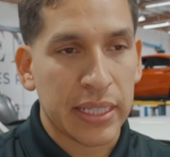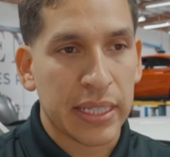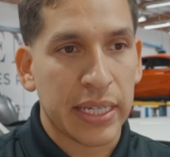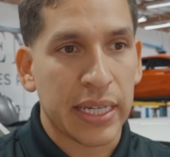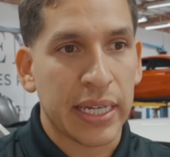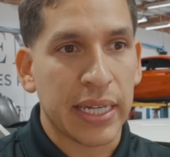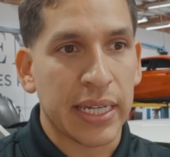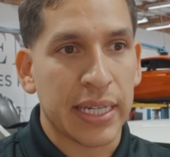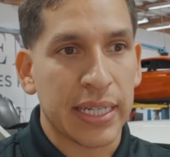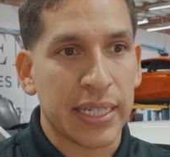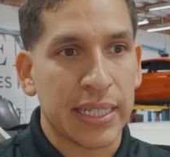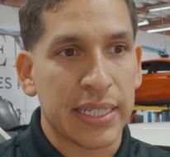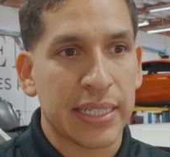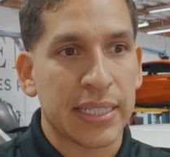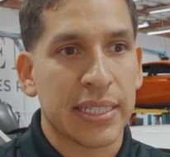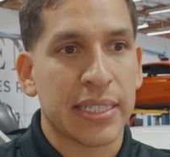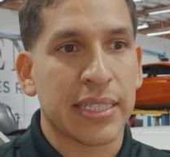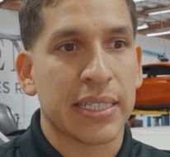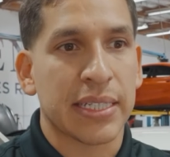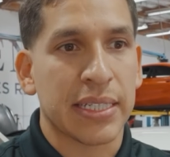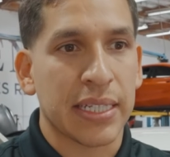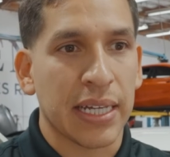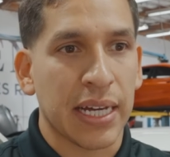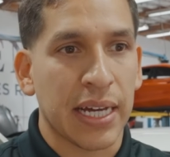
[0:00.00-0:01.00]

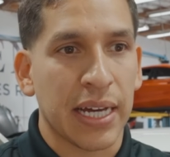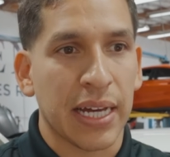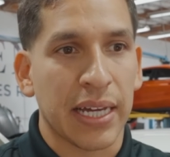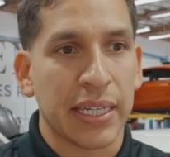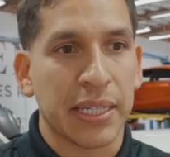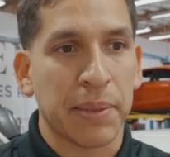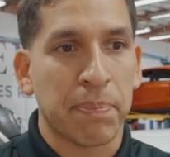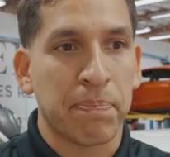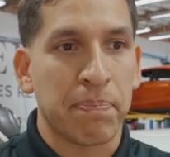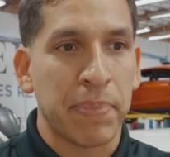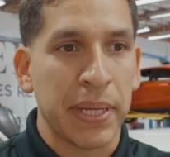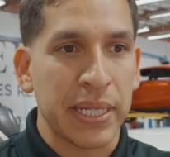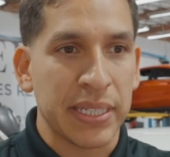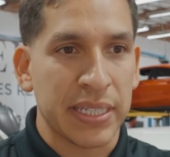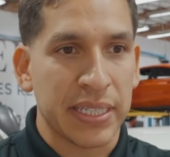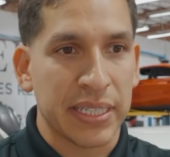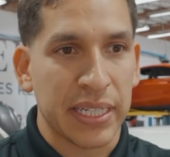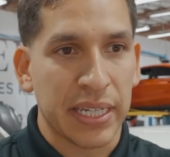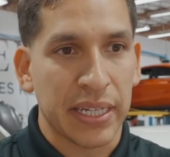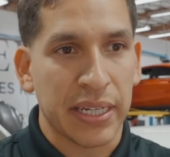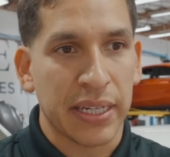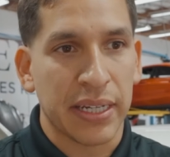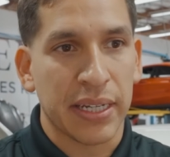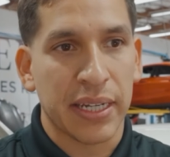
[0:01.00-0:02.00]
is the
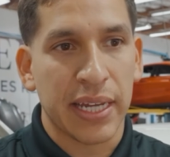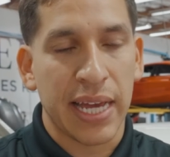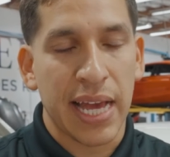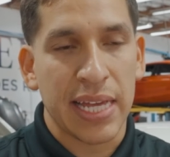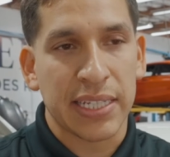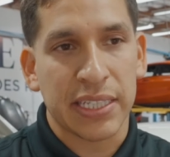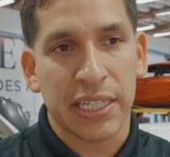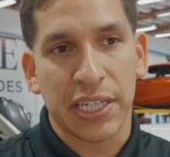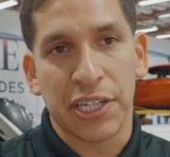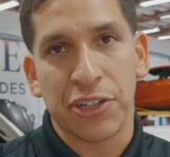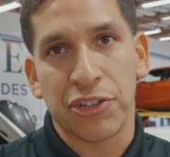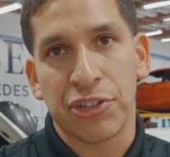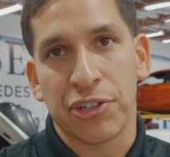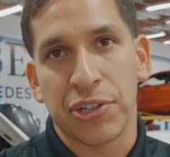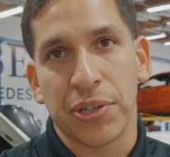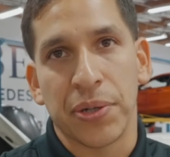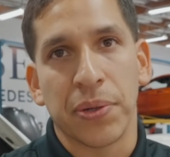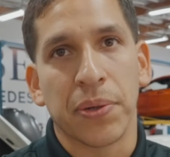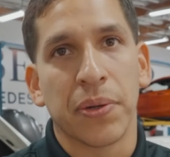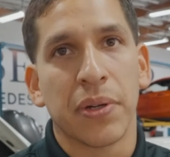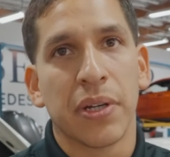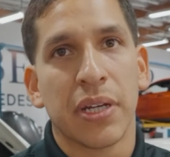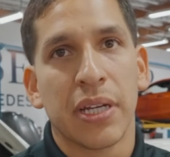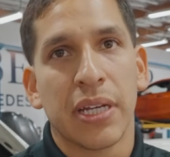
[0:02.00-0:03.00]
piston has an issue.
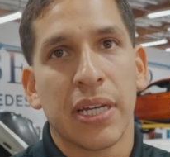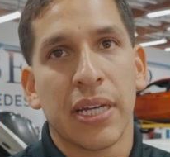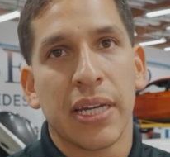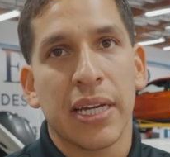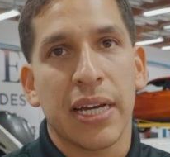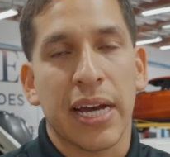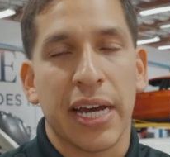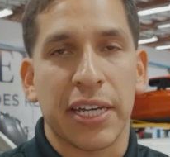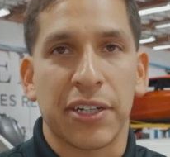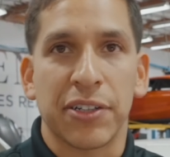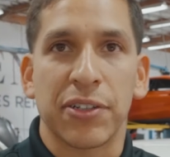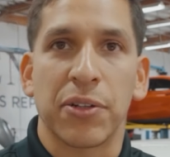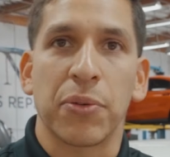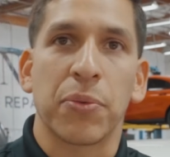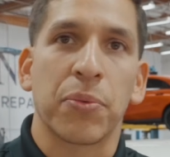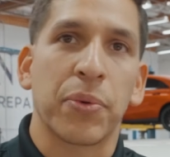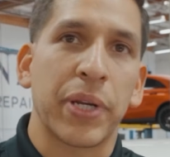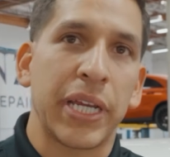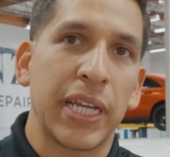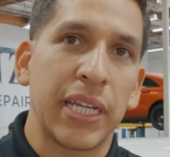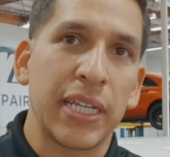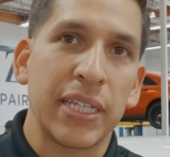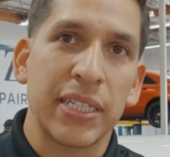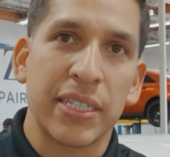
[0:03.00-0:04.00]
Either the
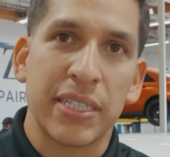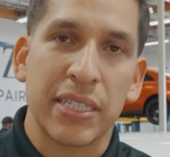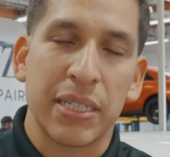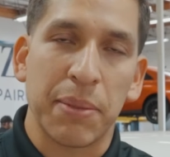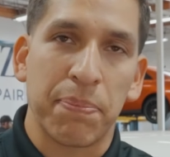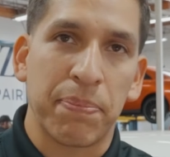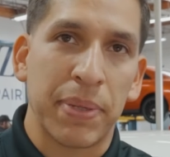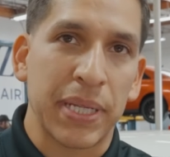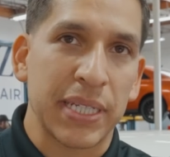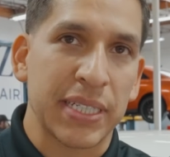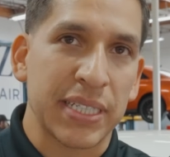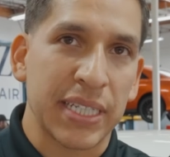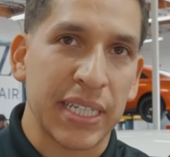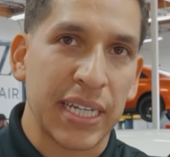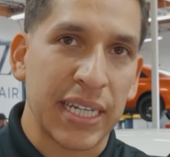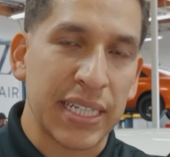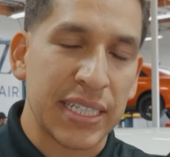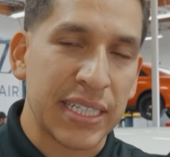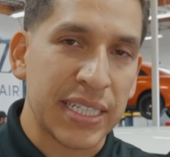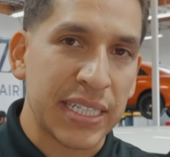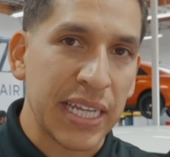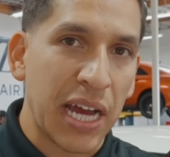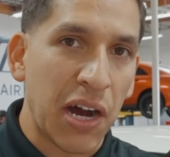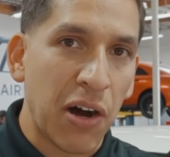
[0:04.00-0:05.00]
rings, the piston
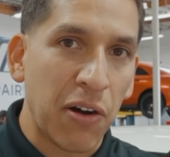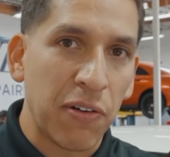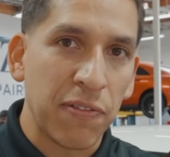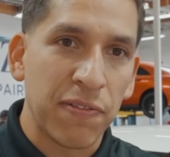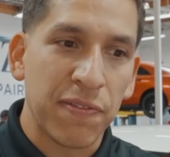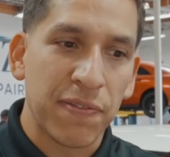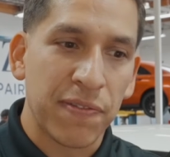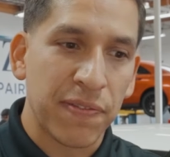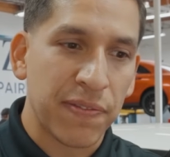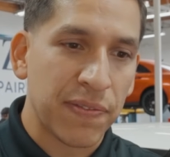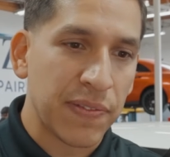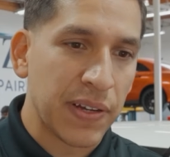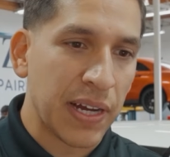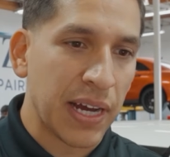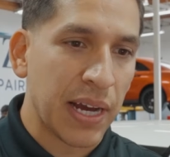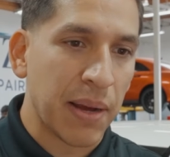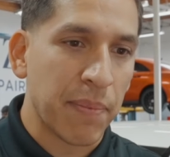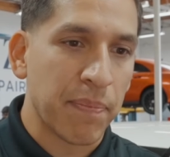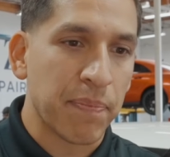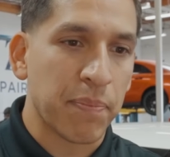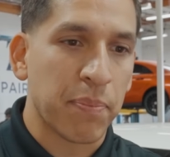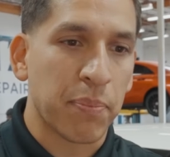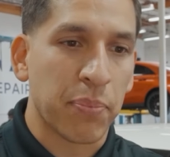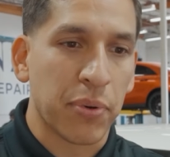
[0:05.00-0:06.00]
itself,
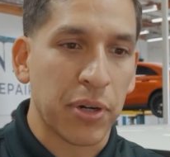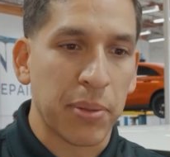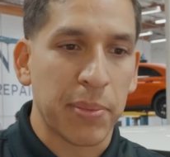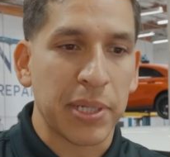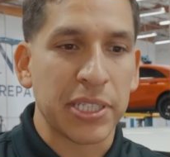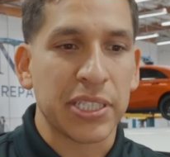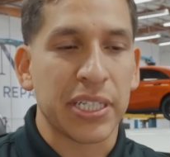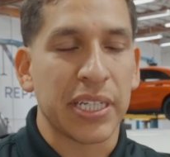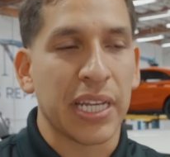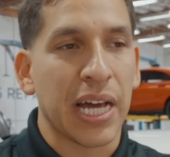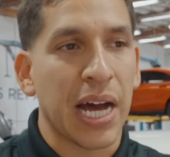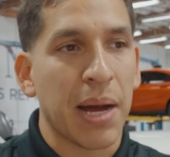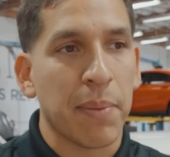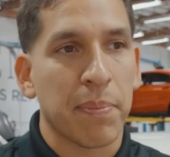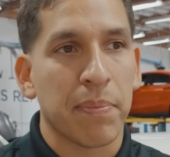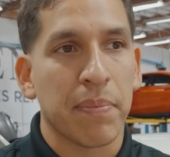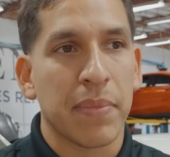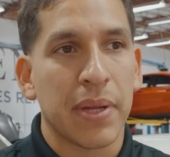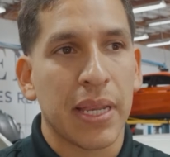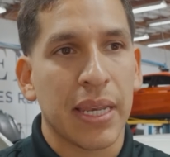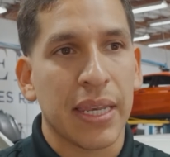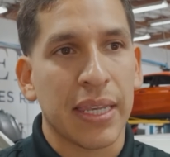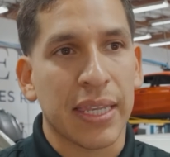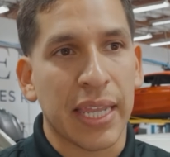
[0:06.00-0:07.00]
pretty much not
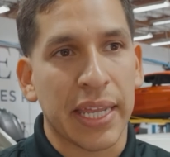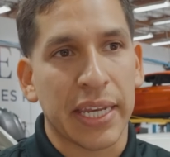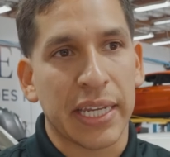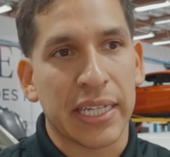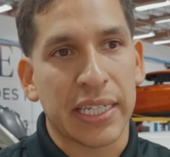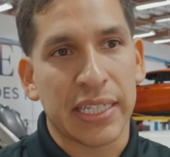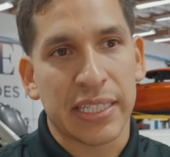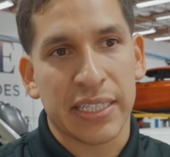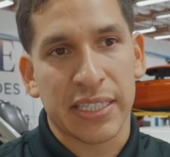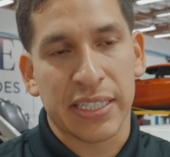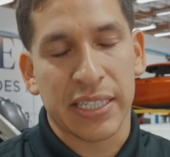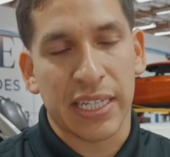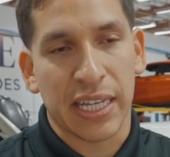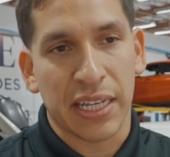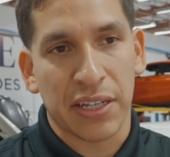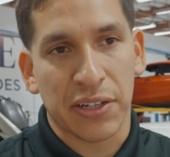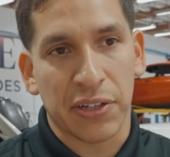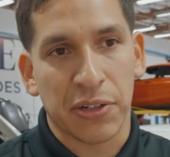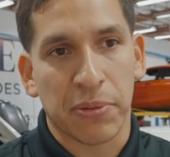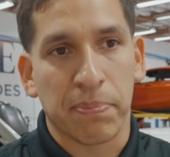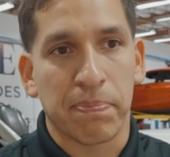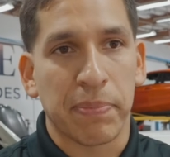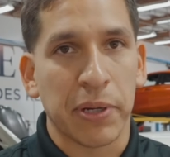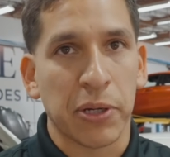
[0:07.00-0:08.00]
letting the
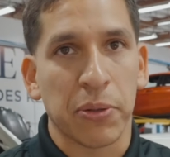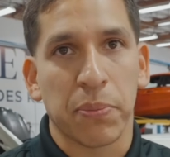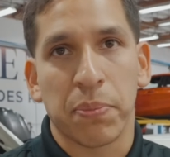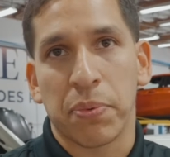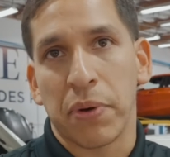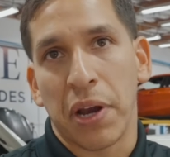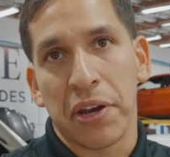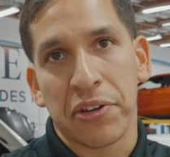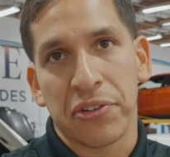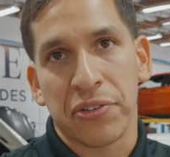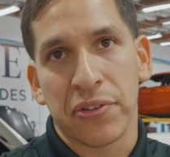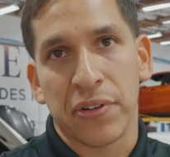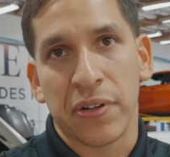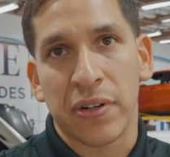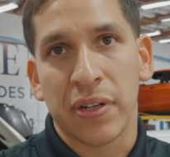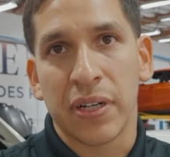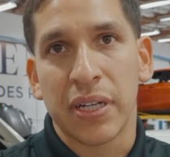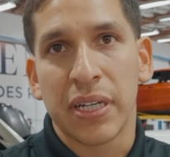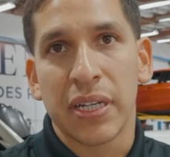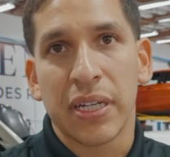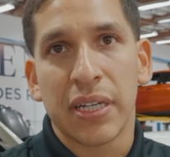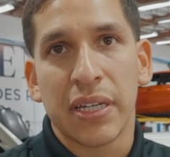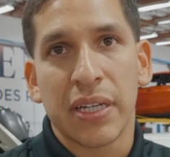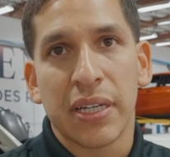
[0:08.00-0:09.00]
cylinder build pressure.
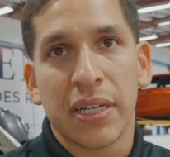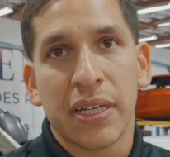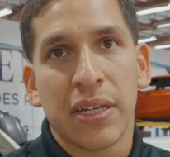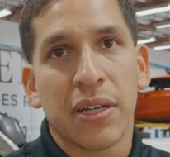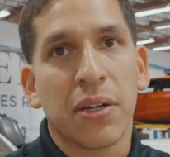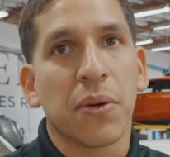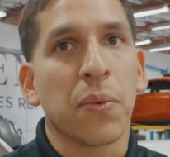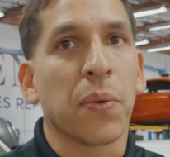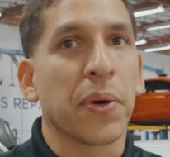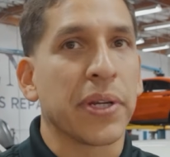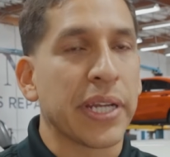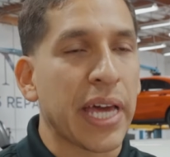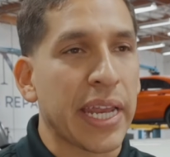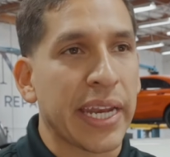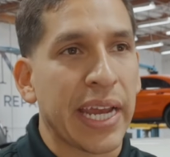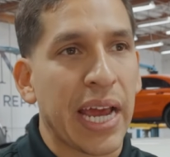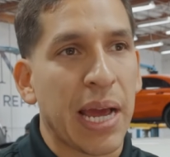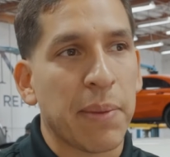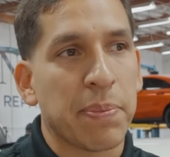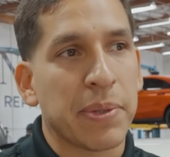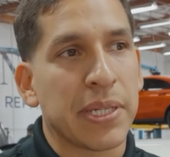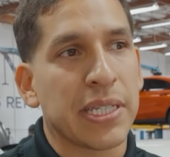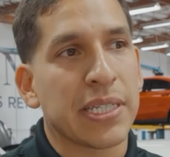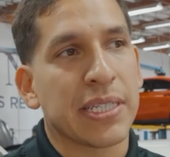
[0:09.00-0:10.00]
When that
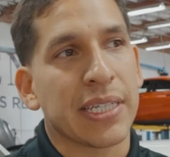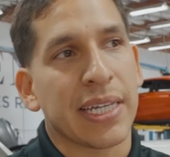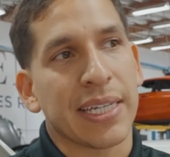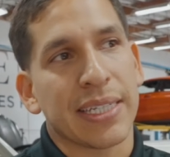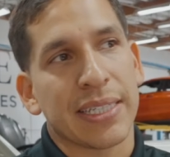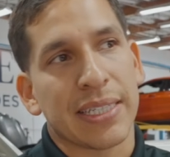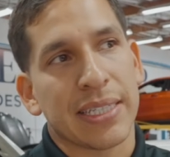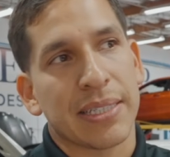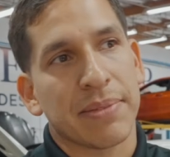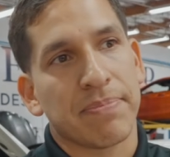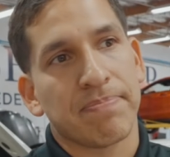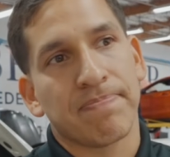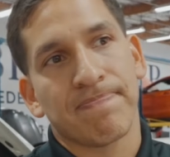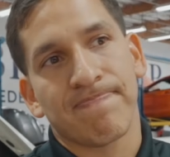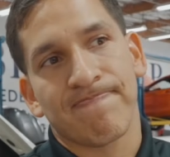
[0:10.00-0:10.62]
happens, that's